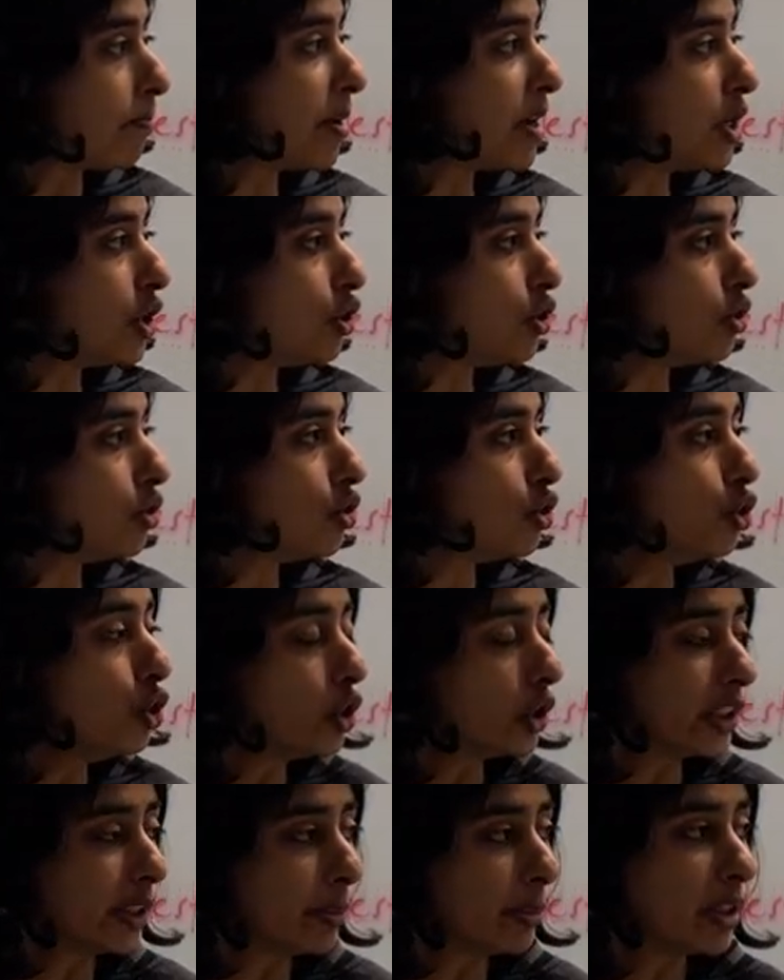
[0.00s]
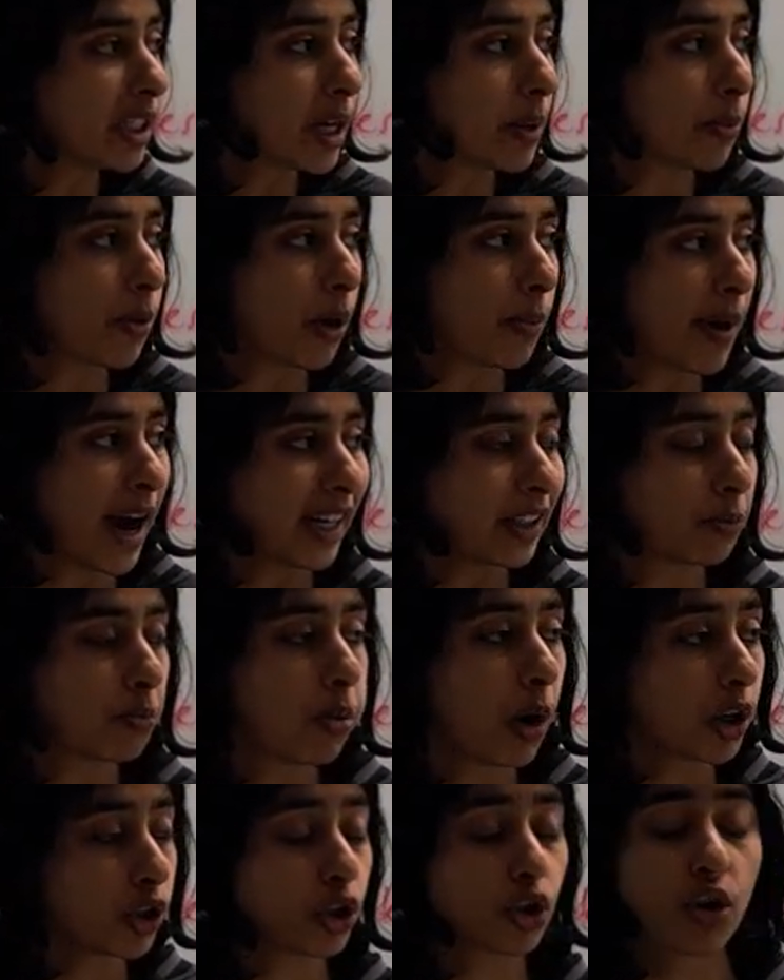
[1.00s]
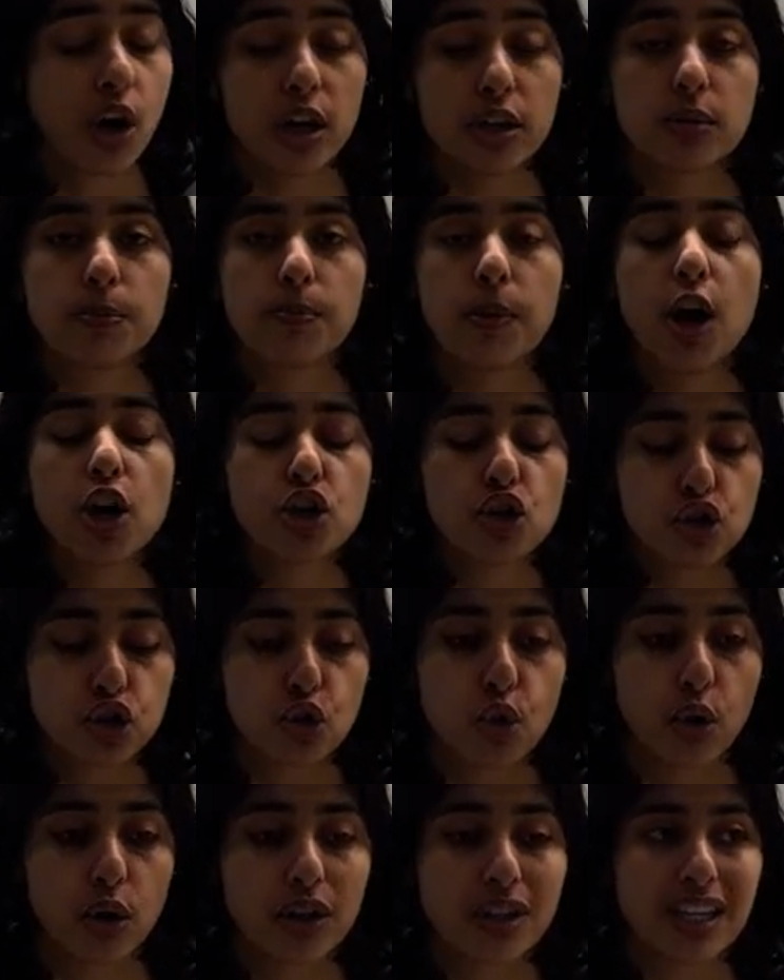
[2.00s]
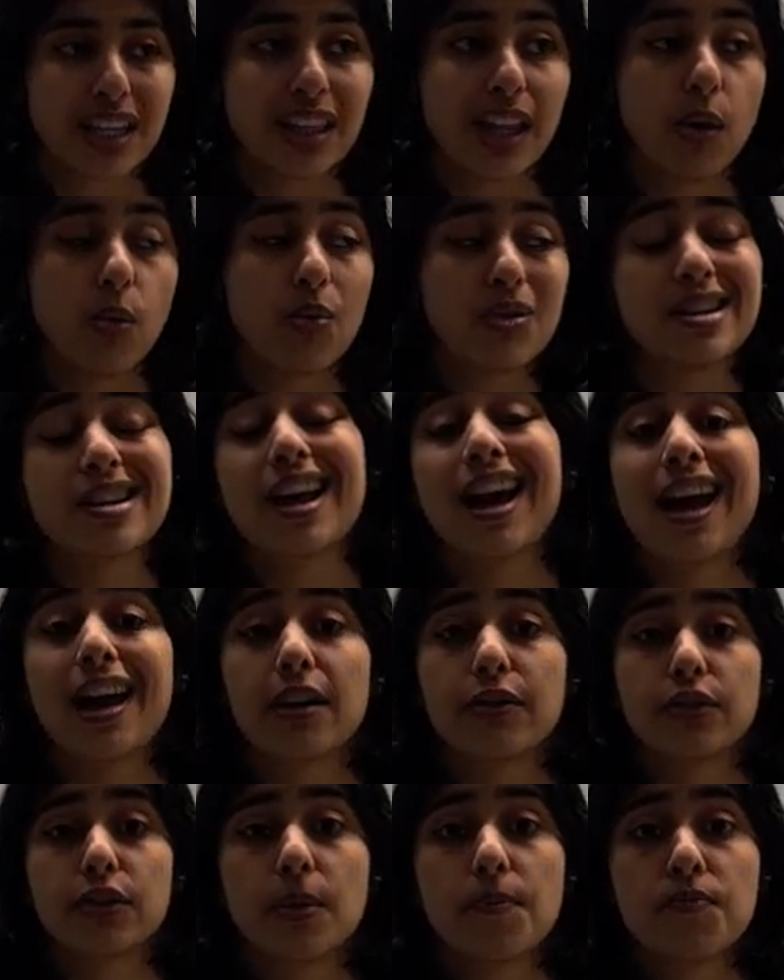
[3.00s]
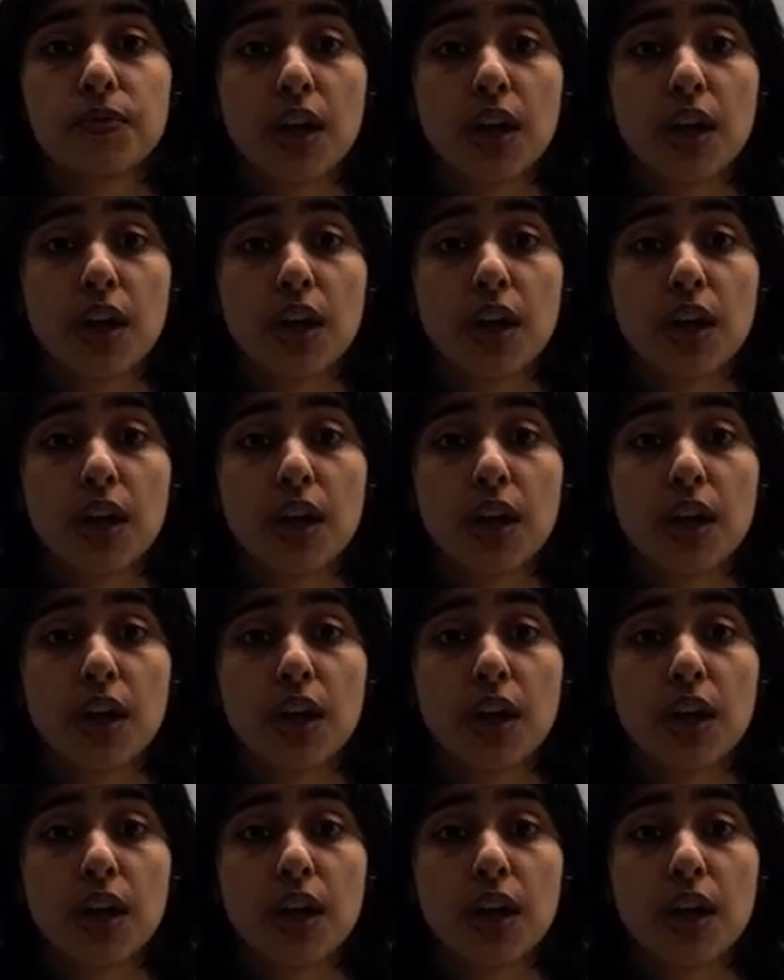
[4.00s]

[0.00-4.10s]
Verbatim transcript: but you simply get partial, partial scores in that one and a half.